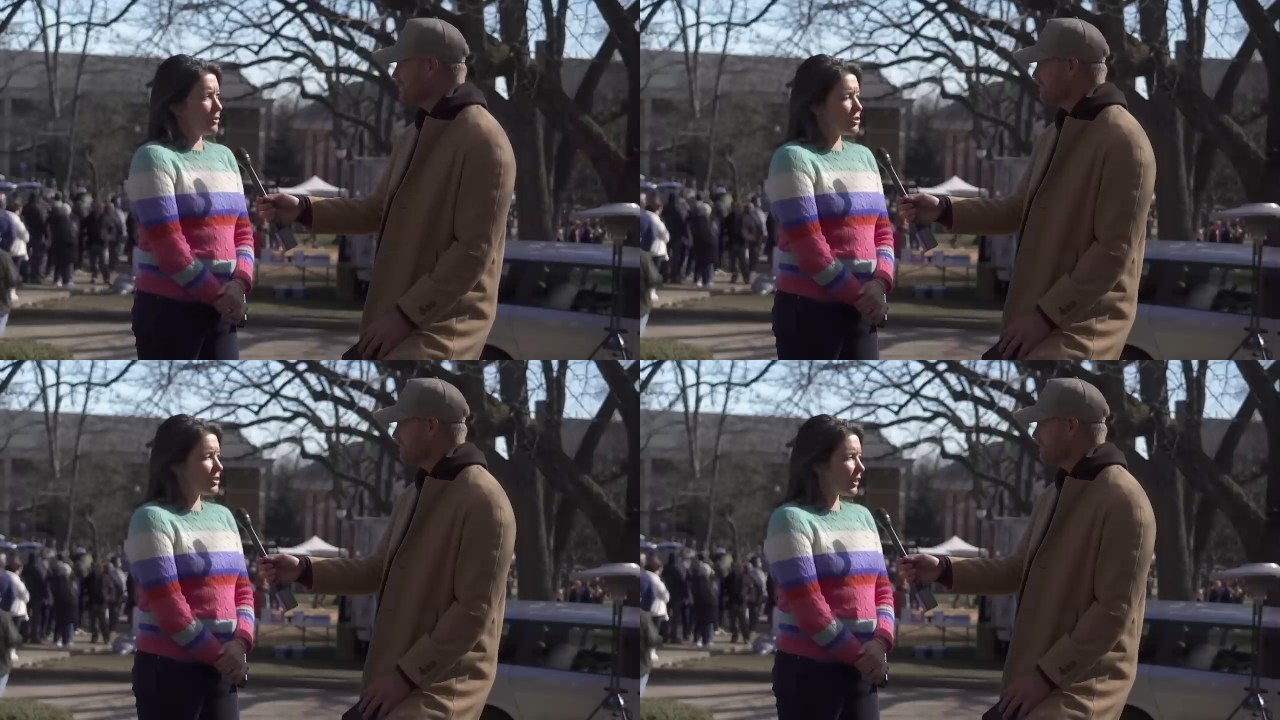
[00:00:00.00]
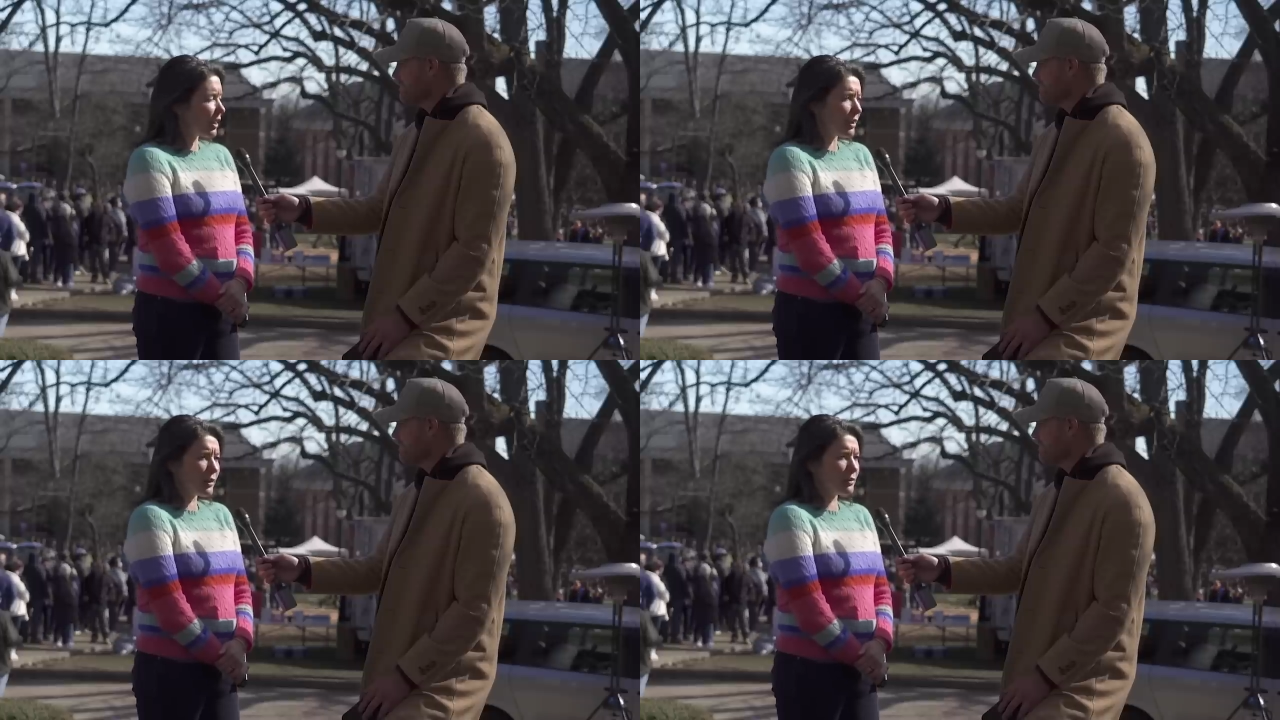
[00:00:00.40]
She's like,
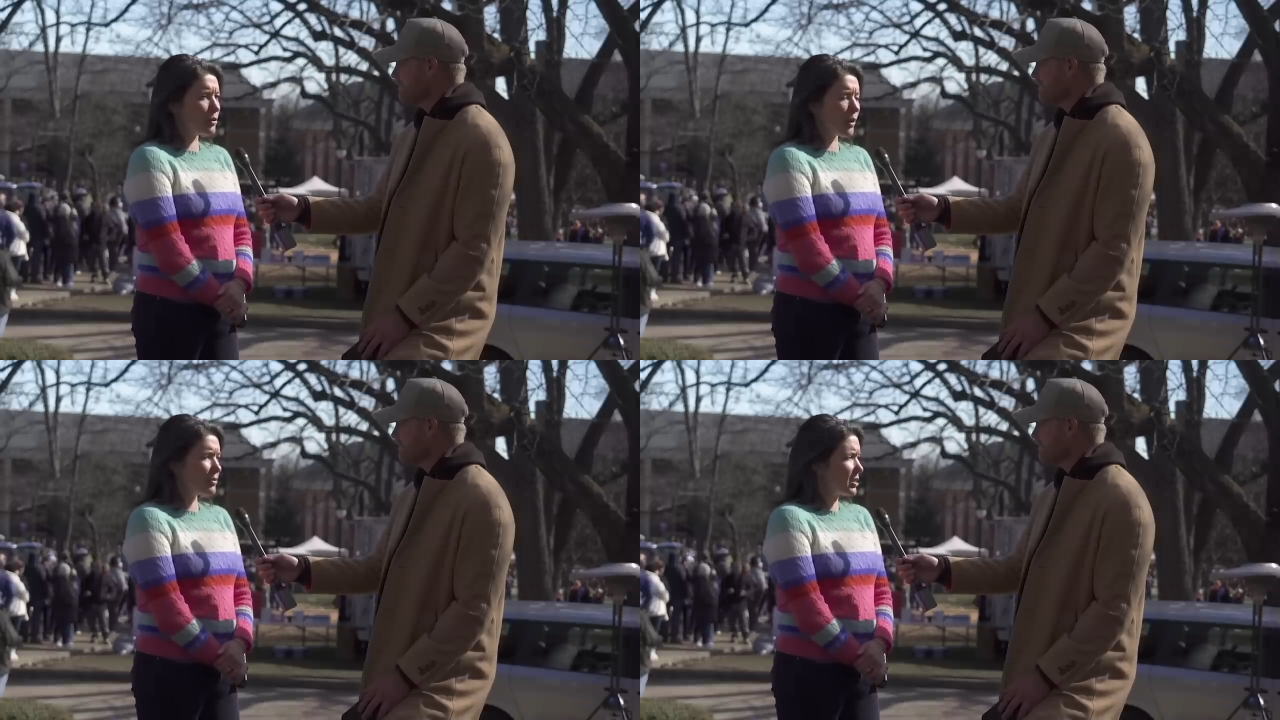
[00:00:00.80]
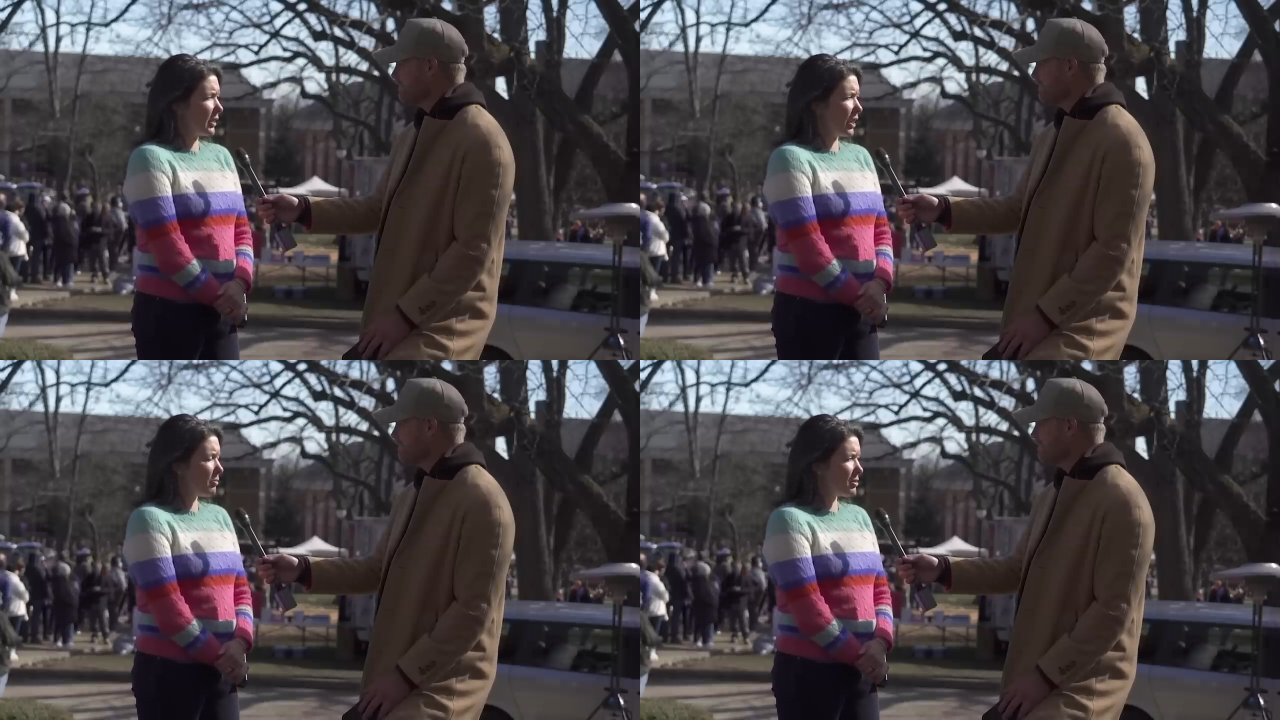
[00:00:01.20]
hey, whoever's on
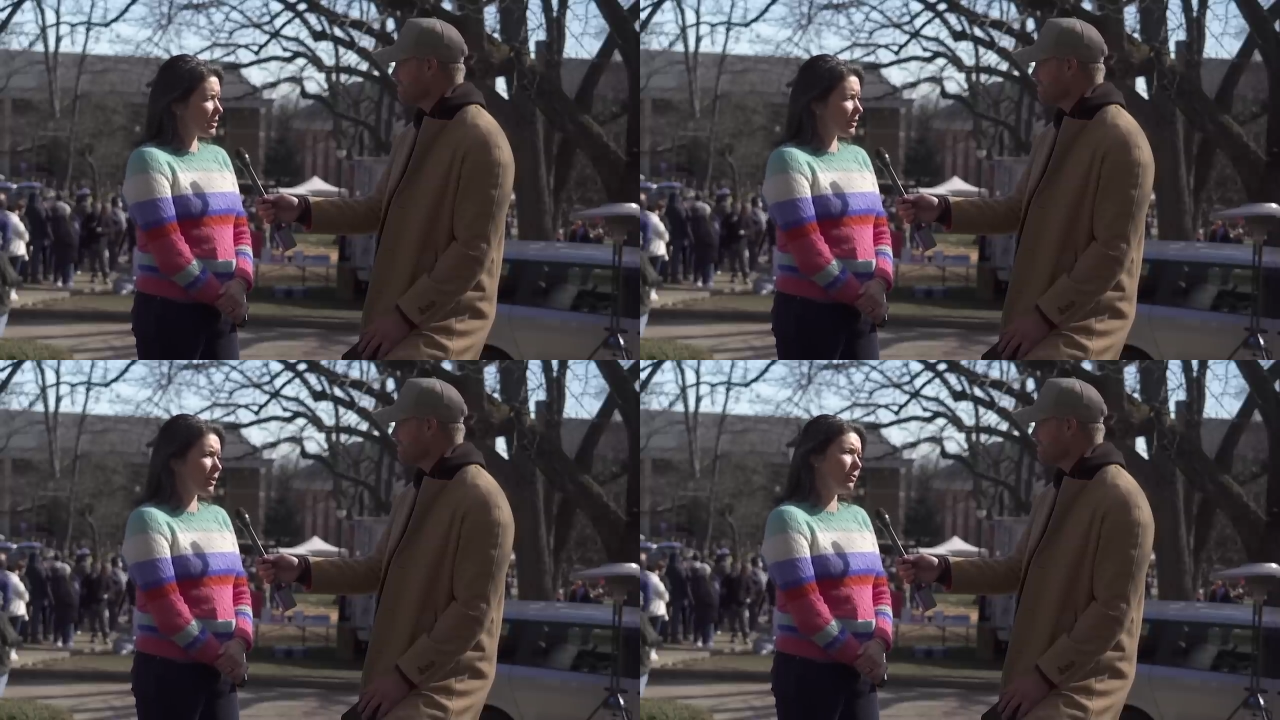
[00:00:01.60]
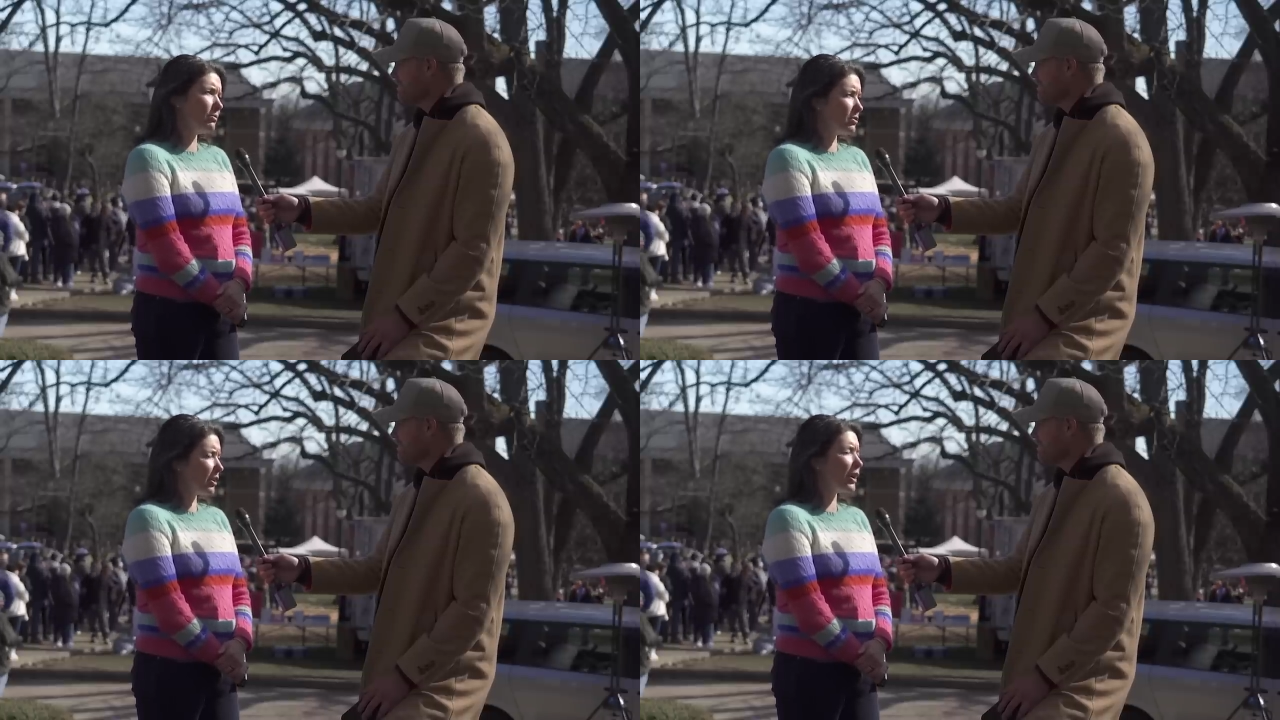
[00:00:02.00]
campus, like, go
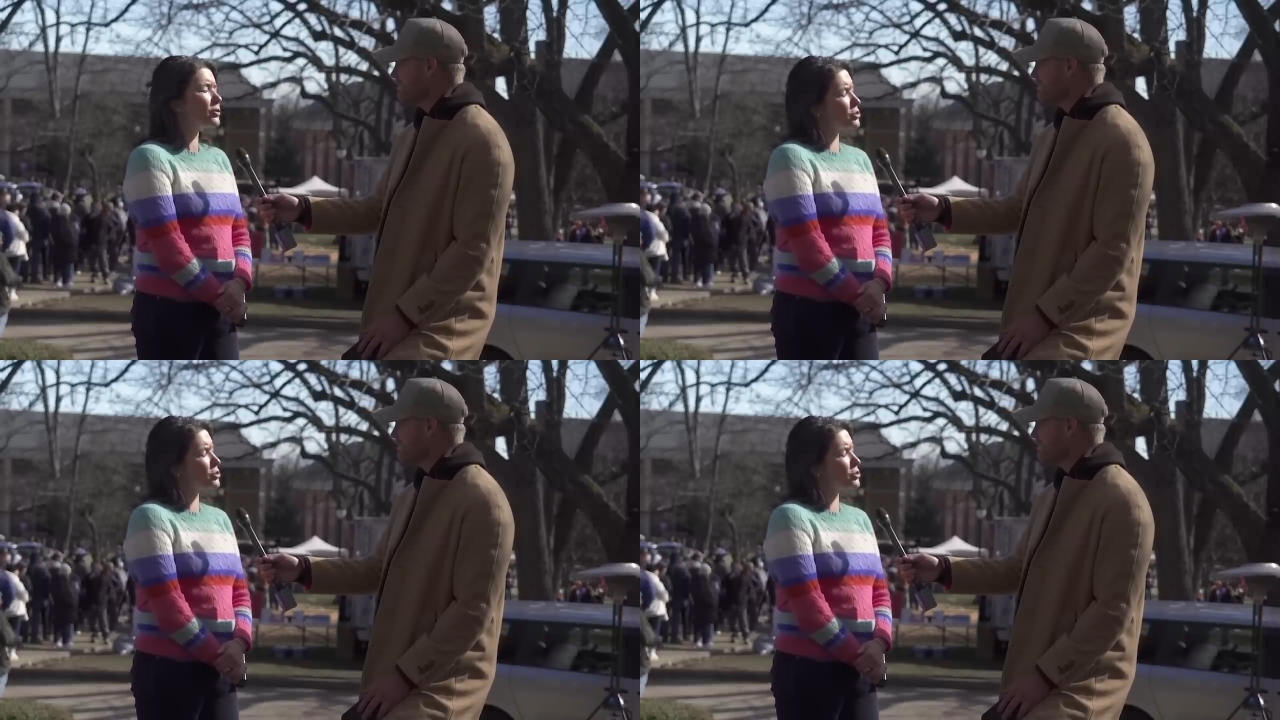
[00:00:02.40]
check out